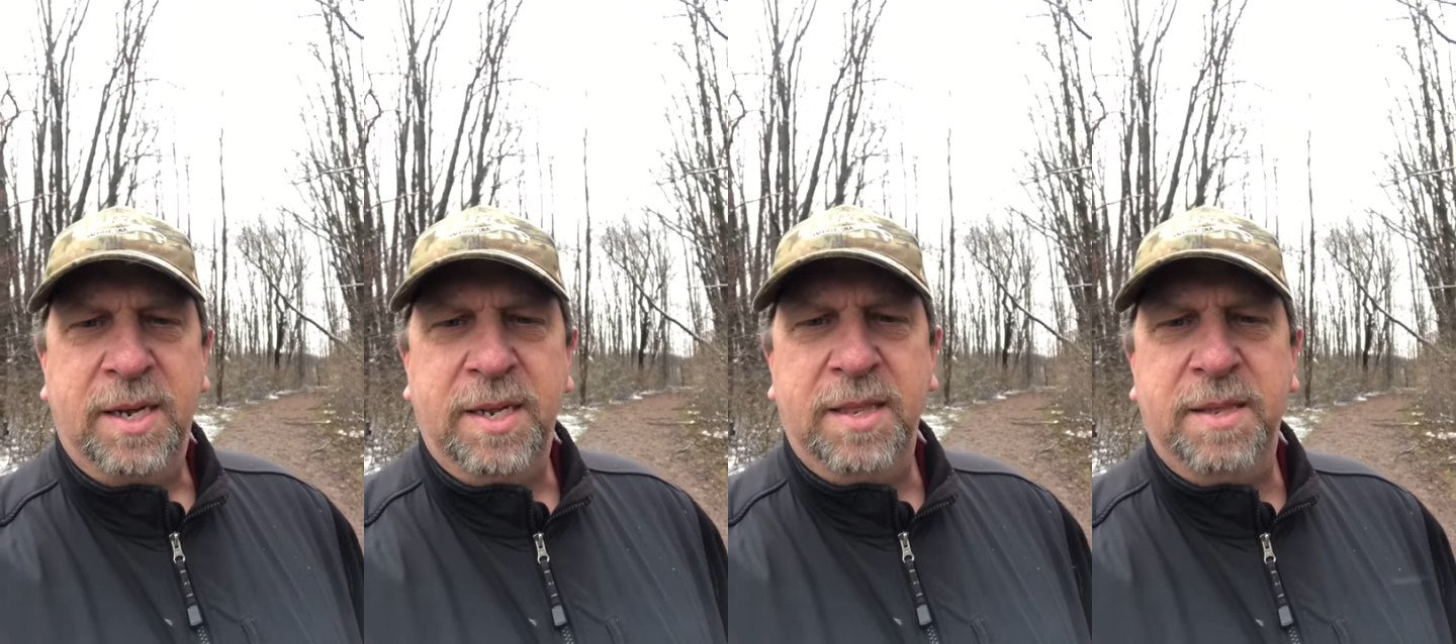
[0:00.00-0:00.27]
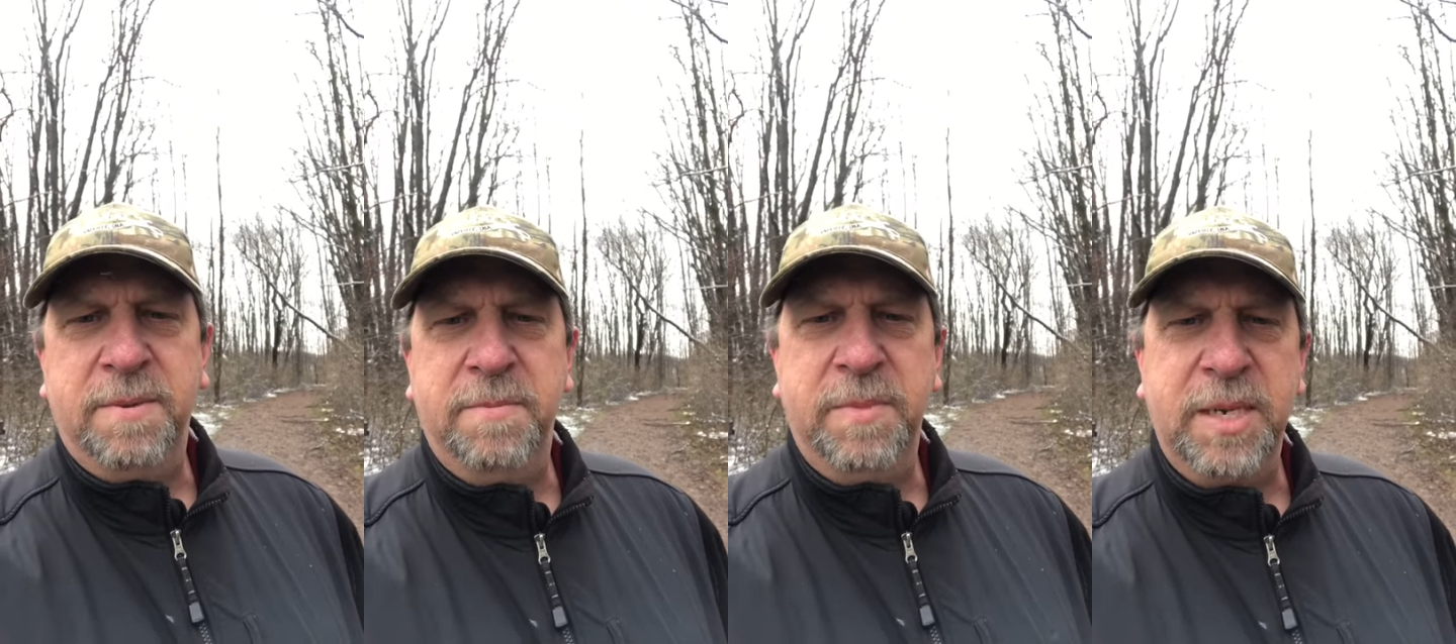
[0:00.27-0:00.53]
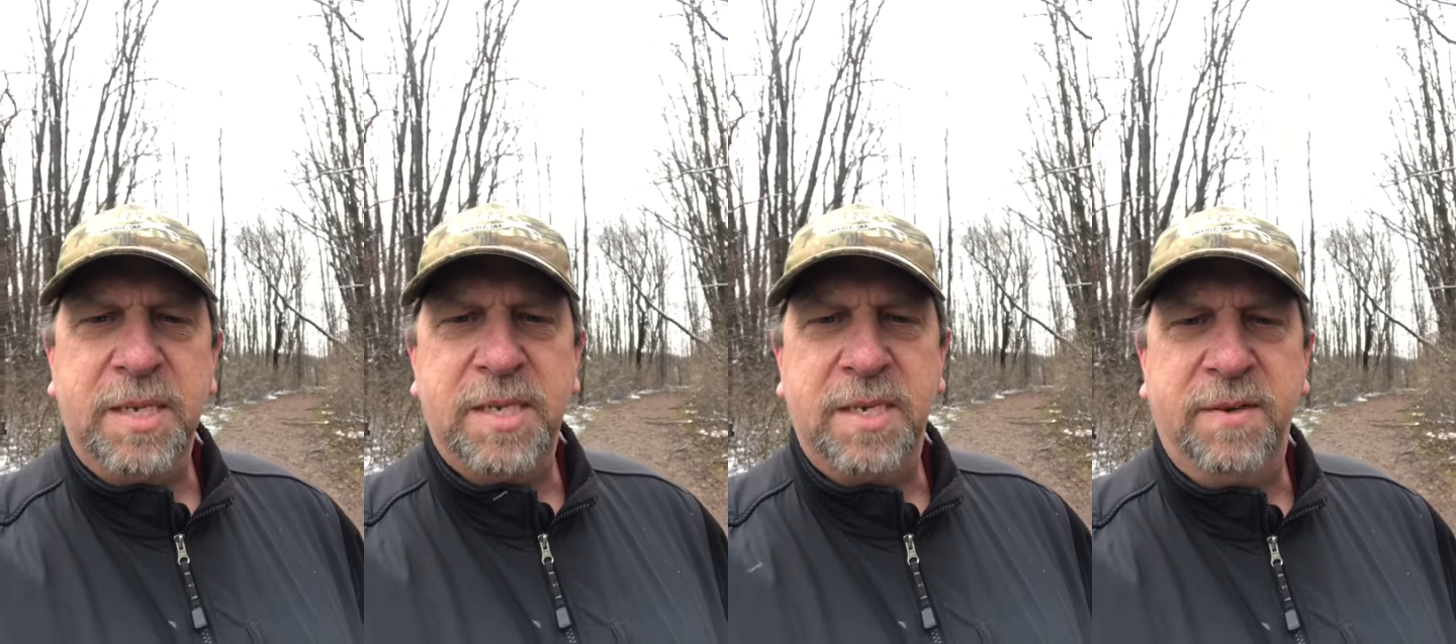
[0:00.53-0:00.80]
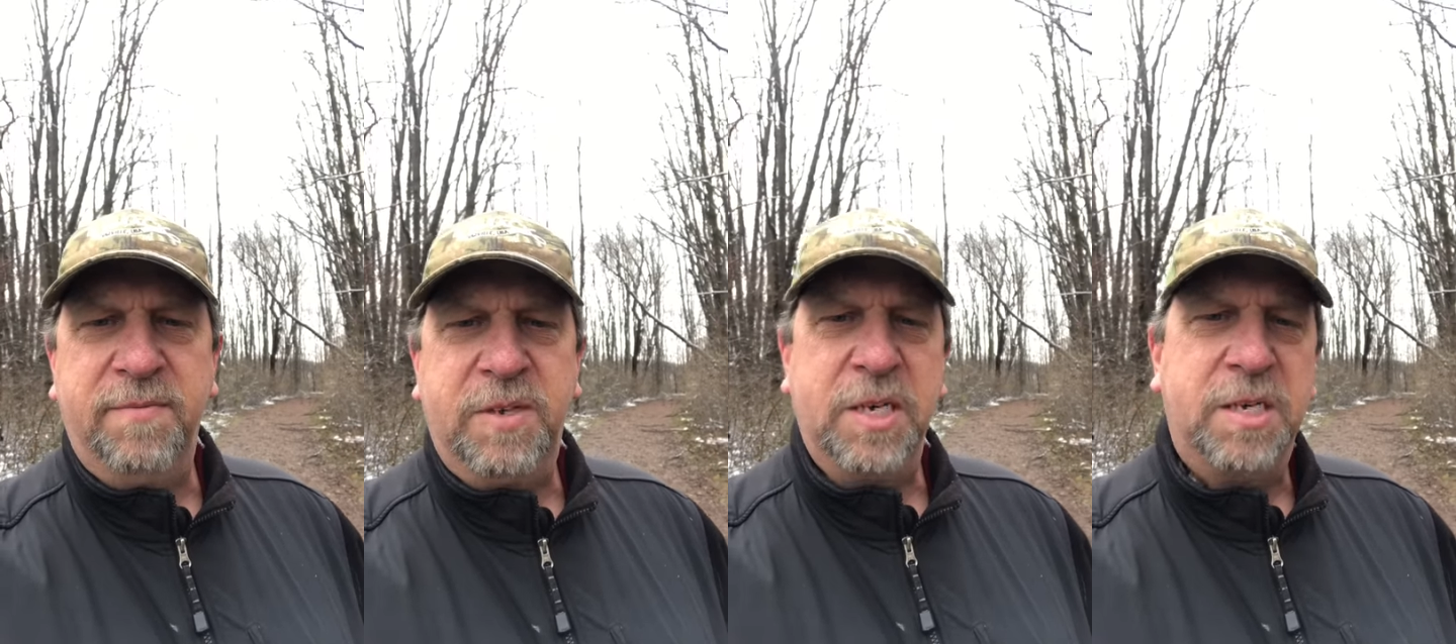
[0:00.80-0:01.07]
in the midst
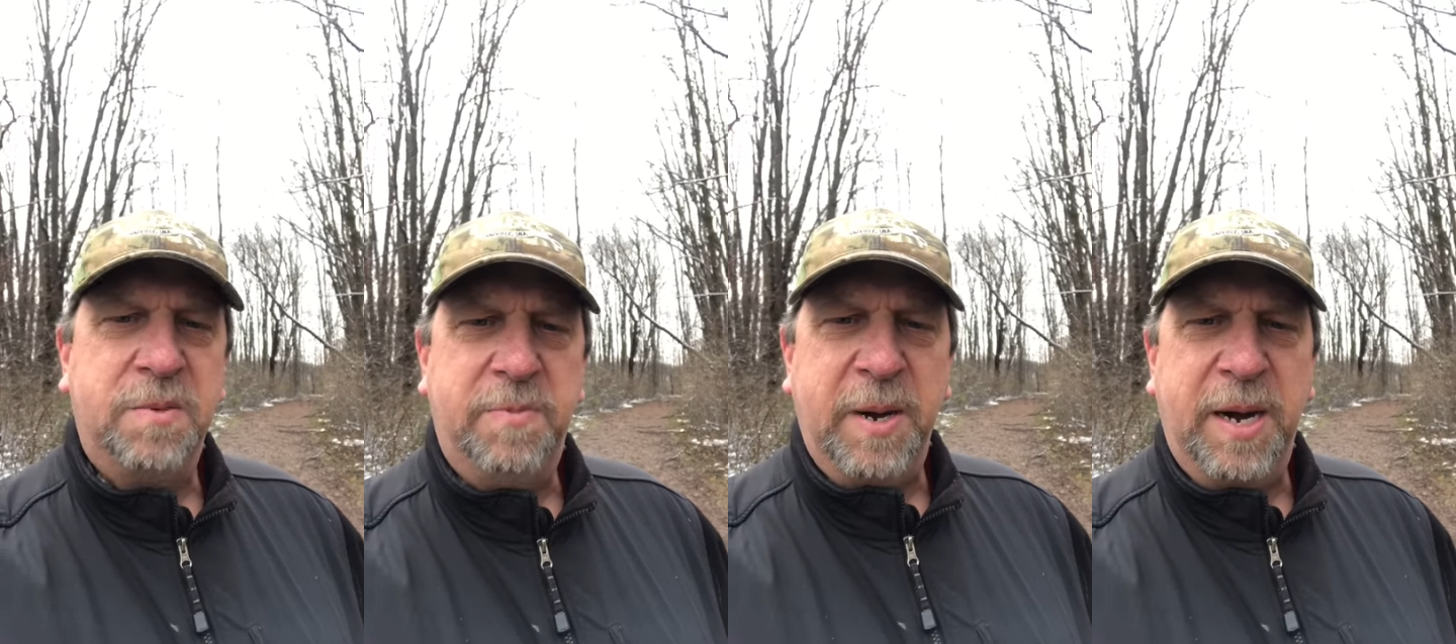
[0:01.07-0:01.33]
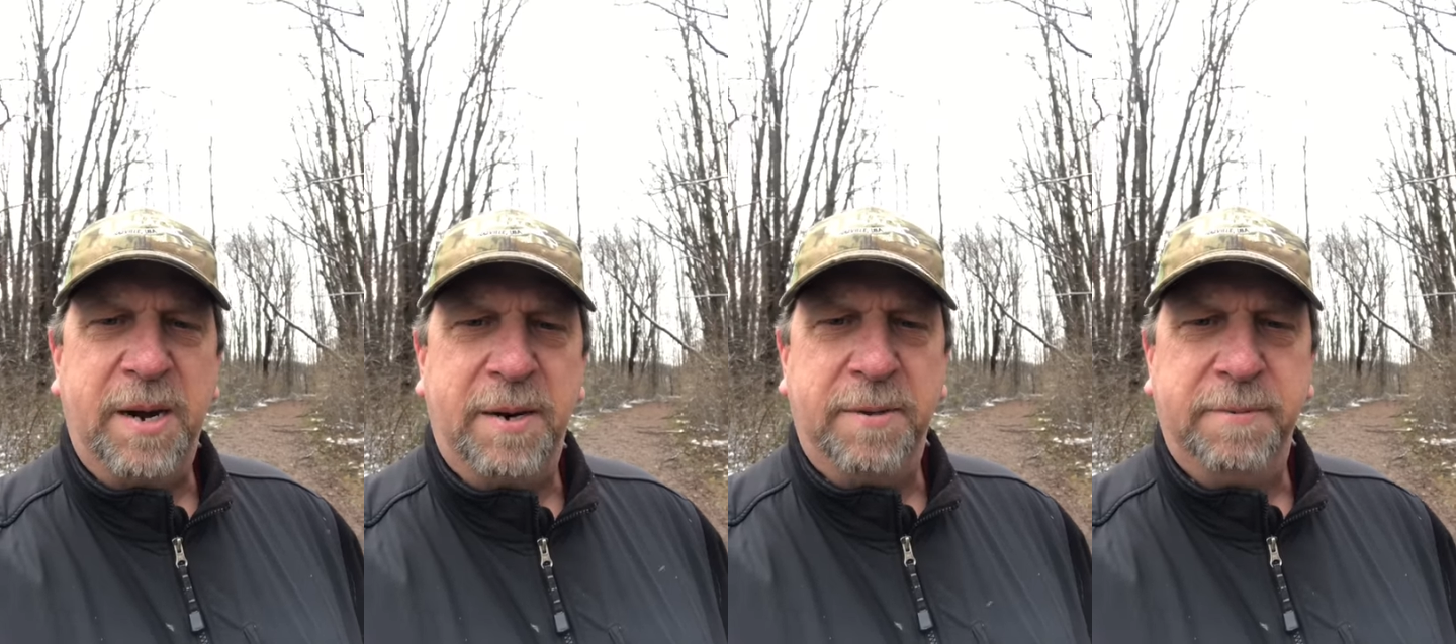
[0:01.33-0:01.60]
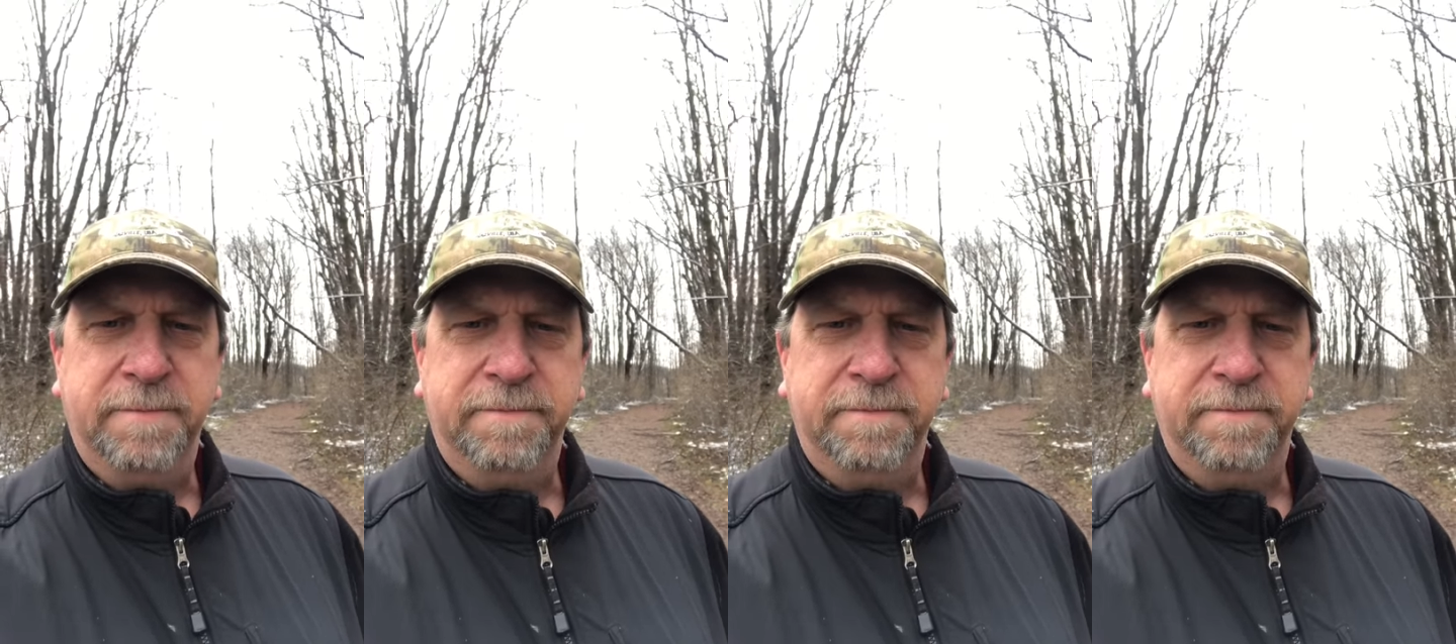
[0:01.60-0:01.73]
of despair,